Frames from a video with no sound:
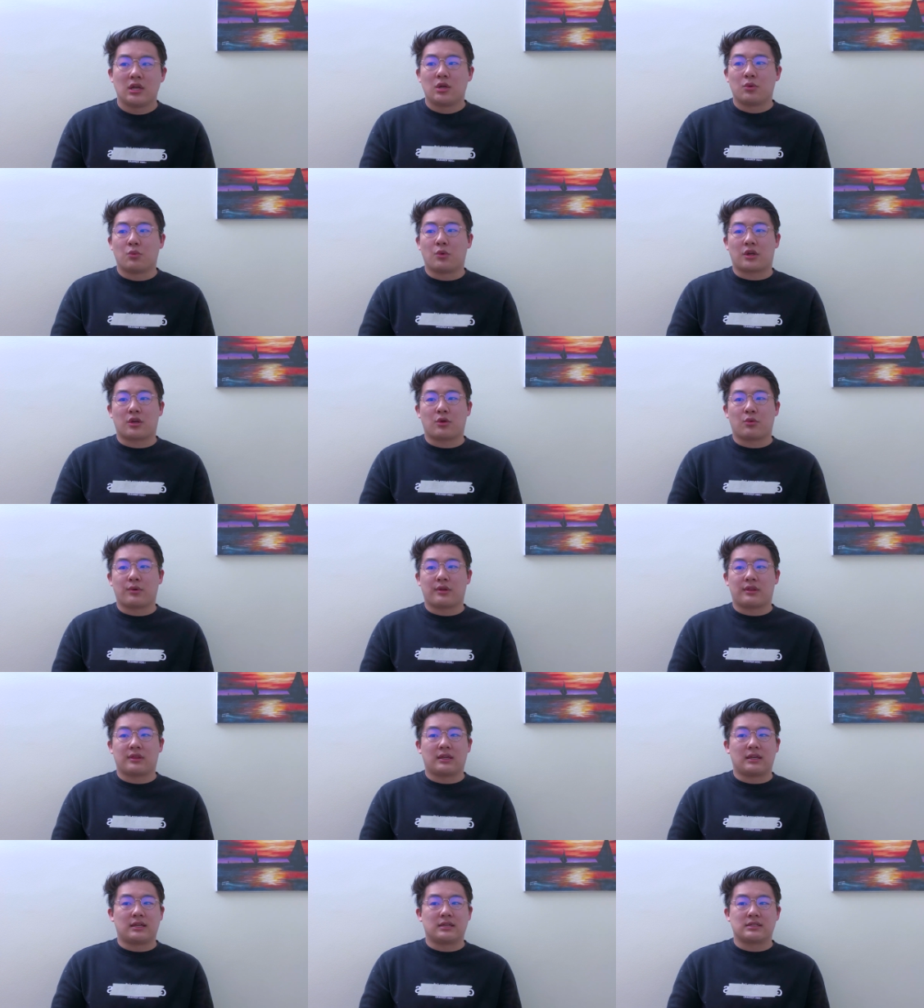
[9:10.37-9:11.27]
working
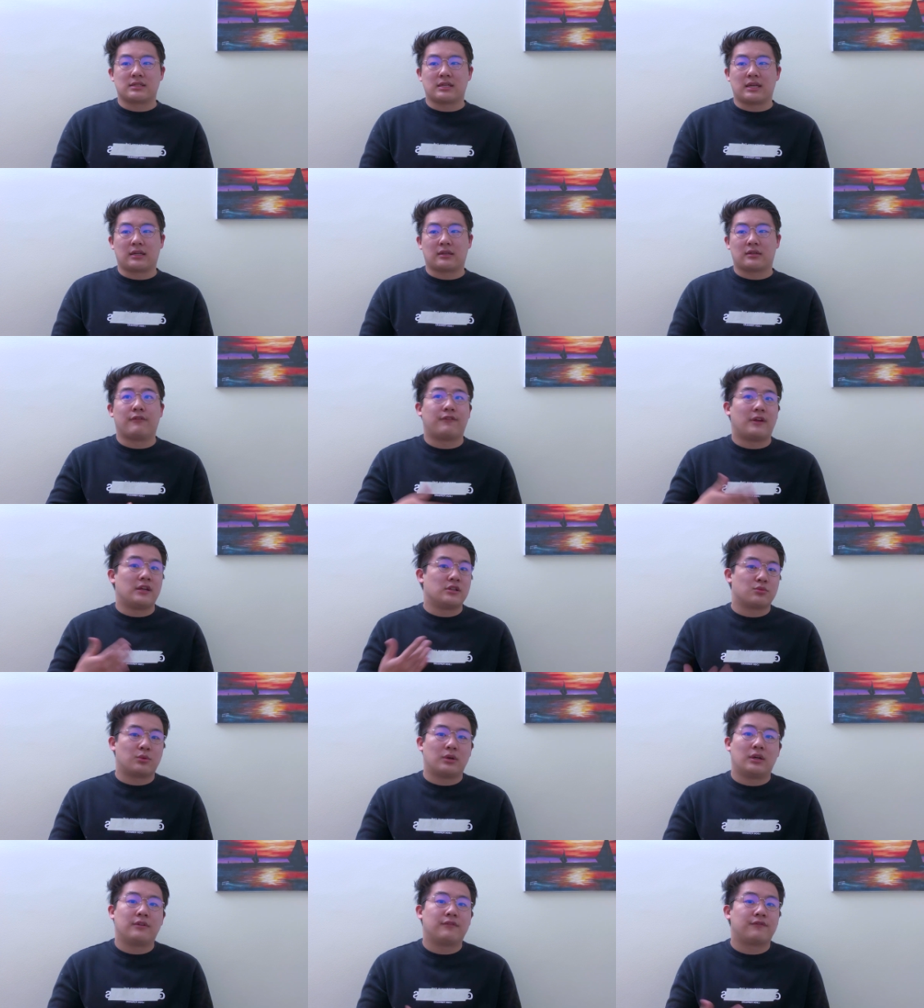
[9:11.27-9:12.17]
with things like phase
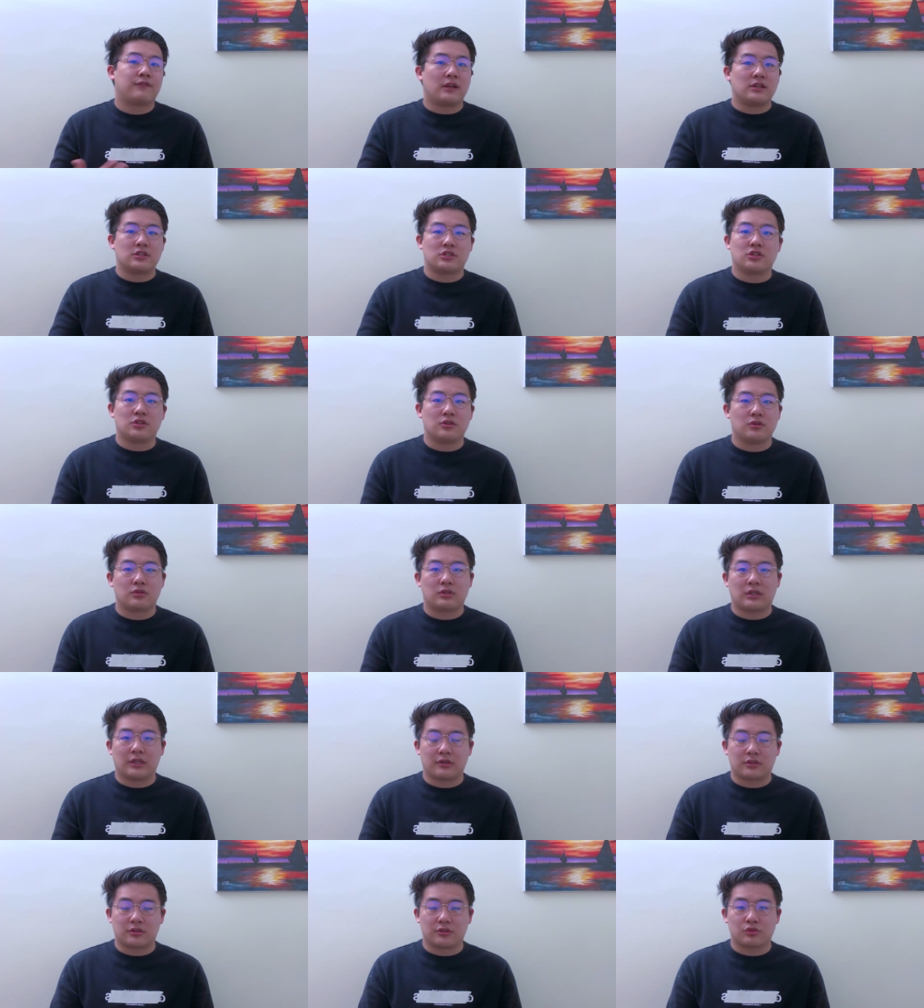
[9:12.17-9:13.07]
one, phase two
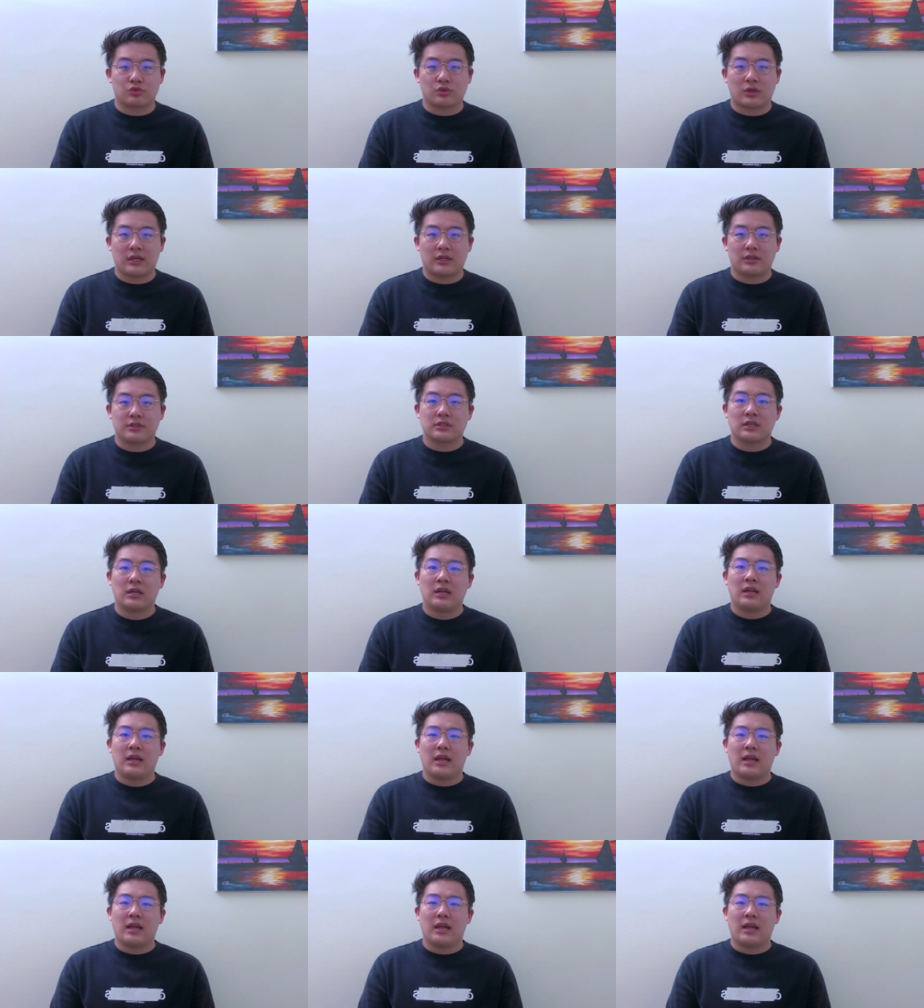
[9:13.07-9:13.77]
clinical trials,